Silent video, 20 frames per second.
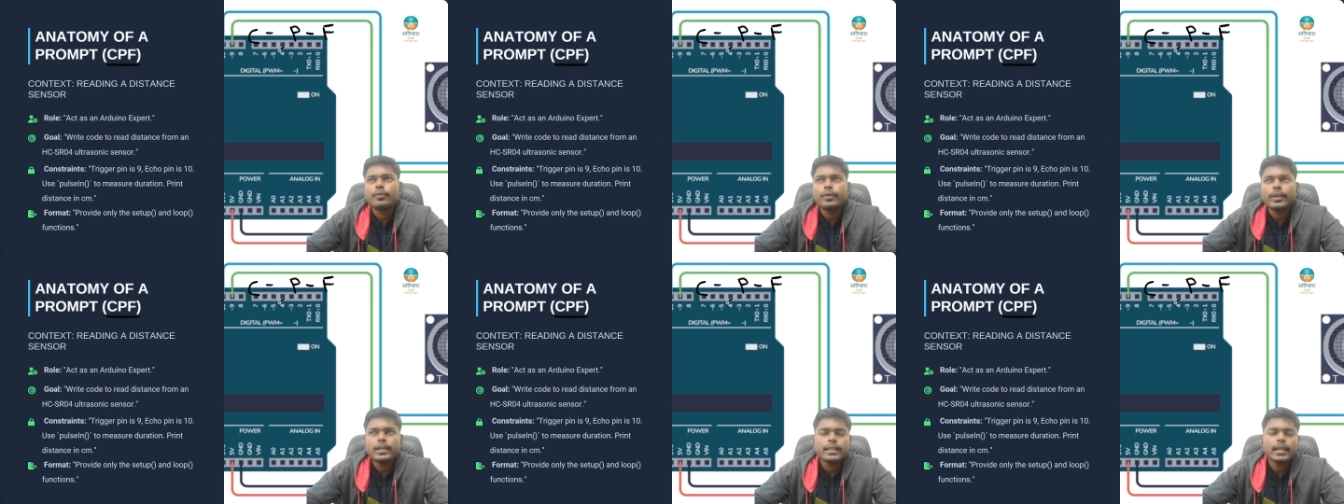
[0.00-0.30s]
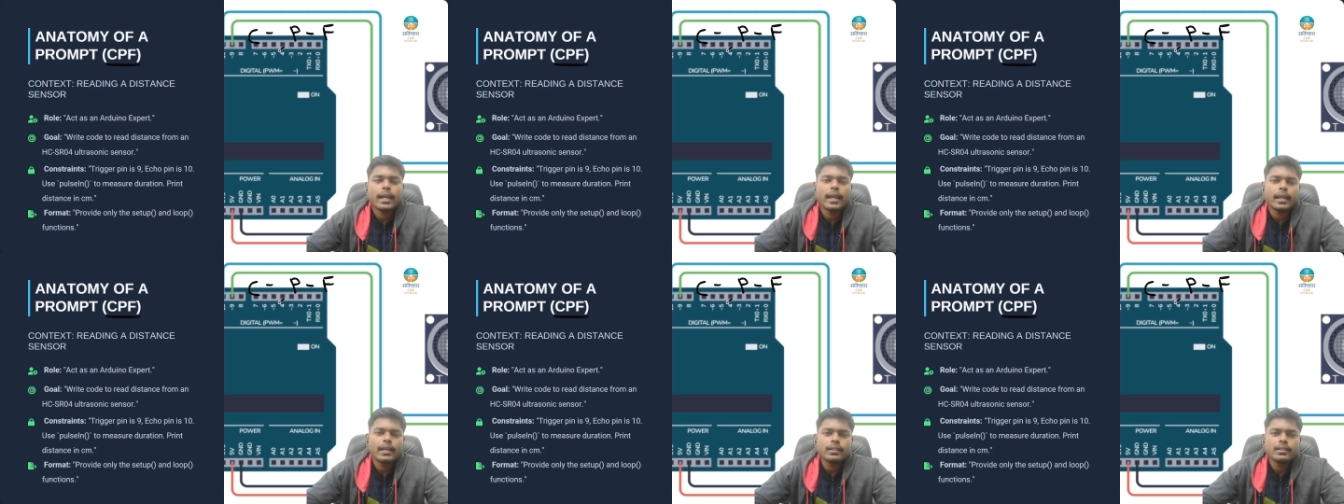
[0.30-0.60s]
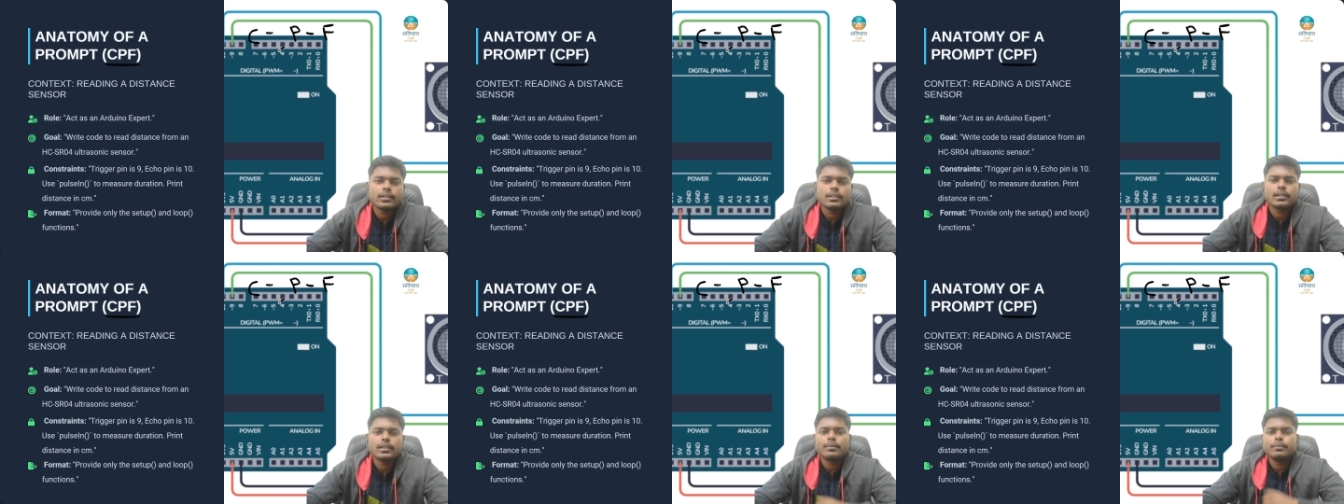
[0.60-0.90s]
we
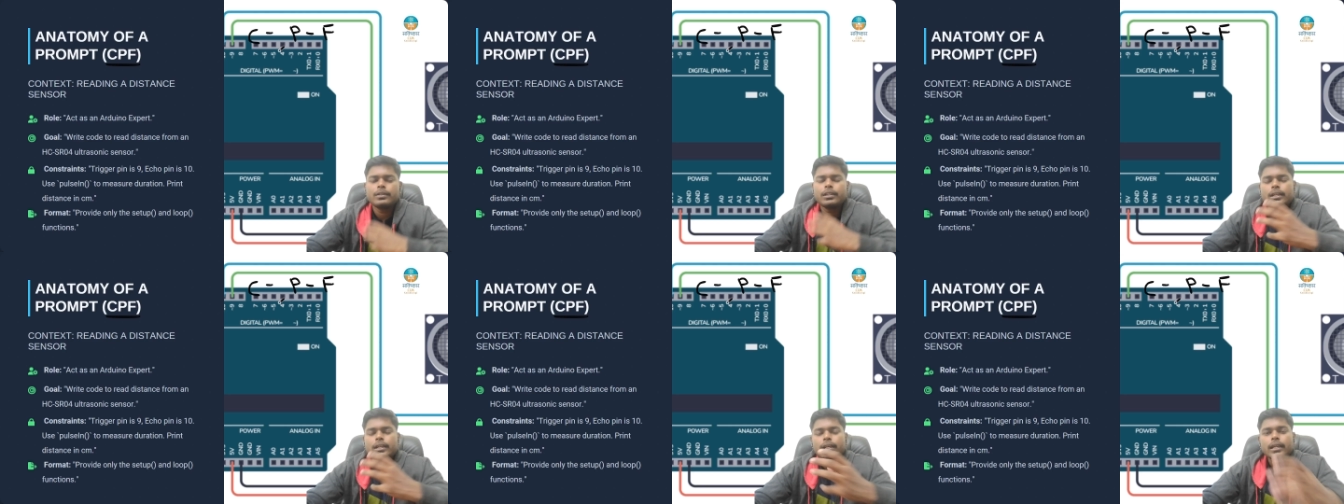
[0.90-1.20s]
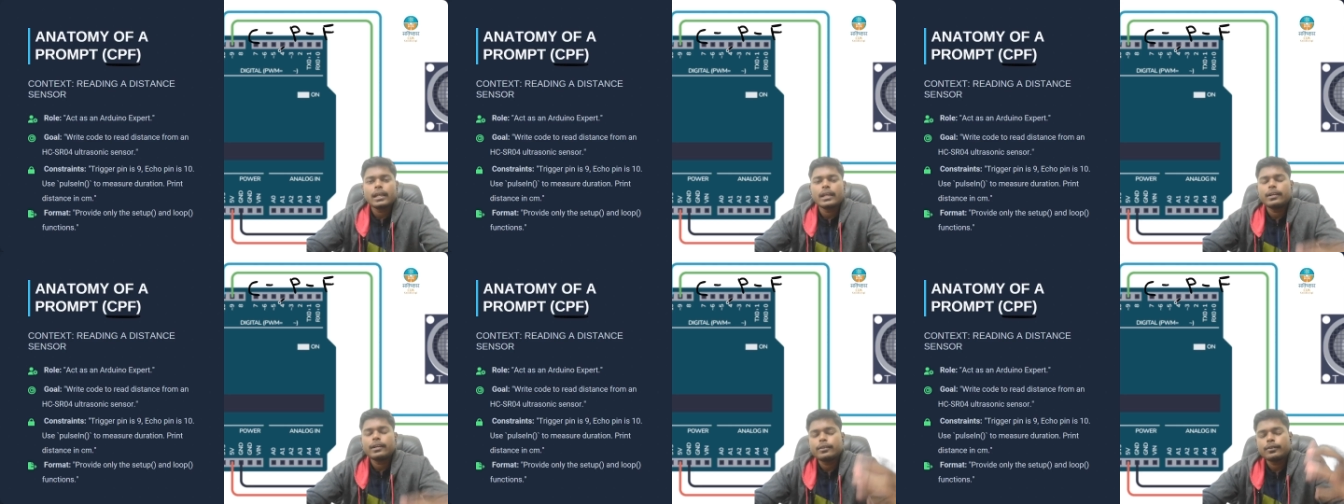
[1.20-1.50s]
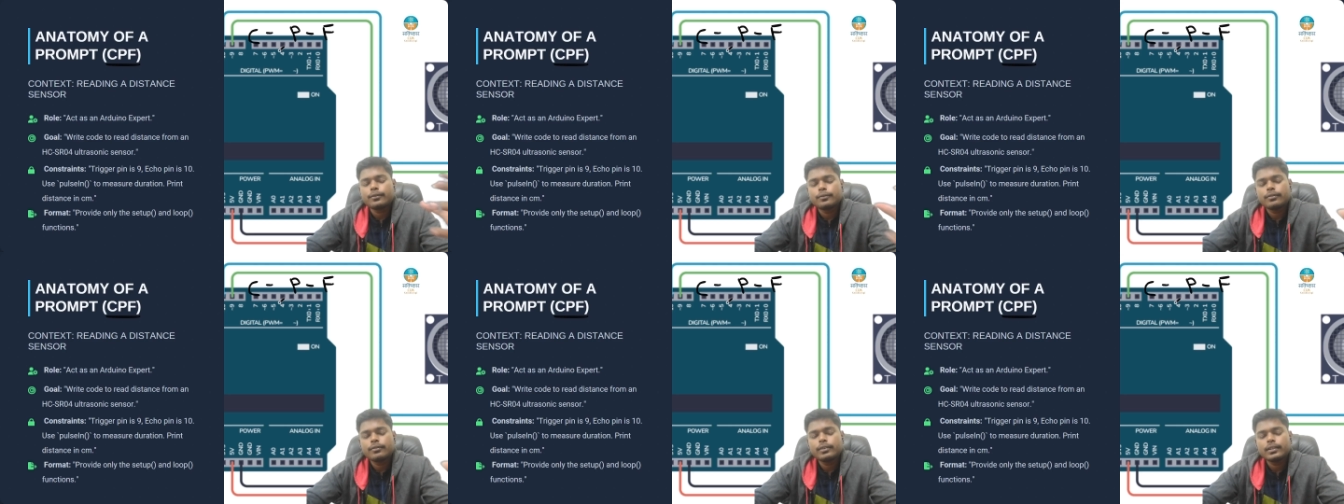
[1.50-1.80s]
can
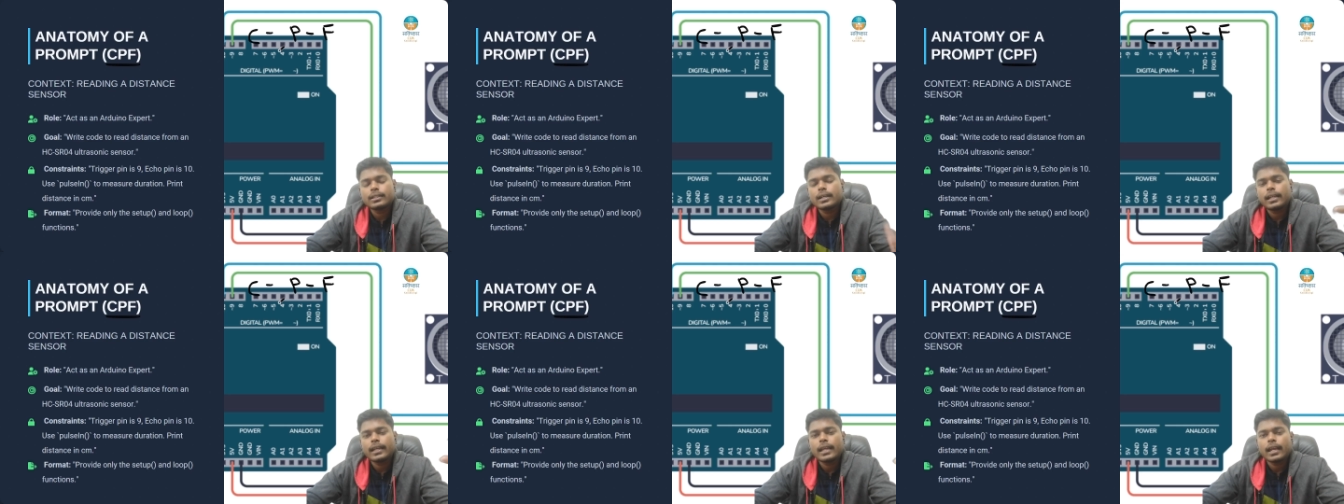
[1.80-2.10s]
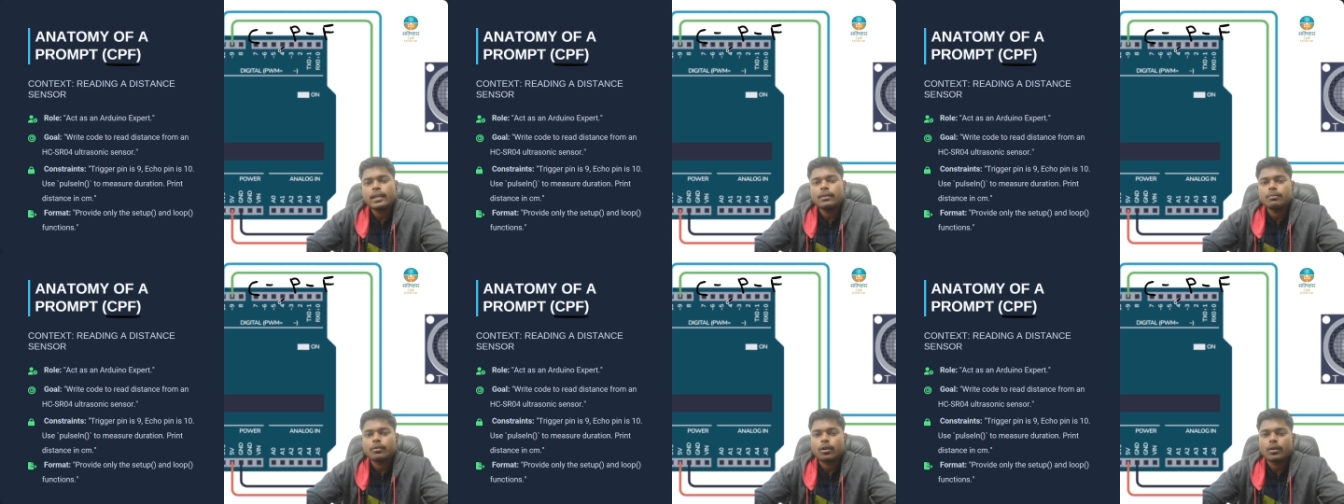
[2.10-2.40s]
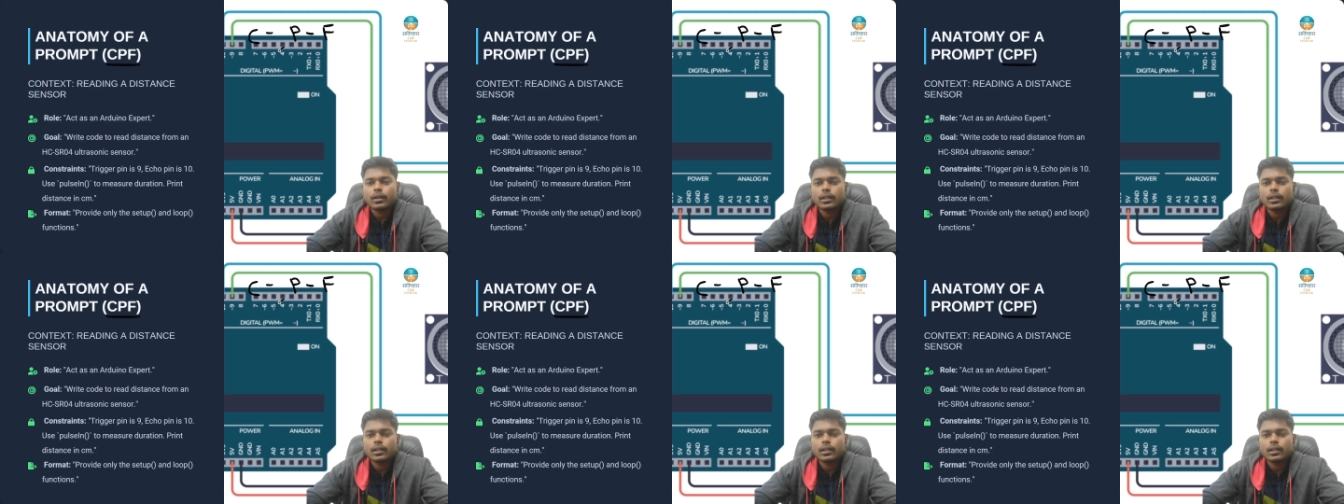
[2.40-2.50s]
communicate with the AI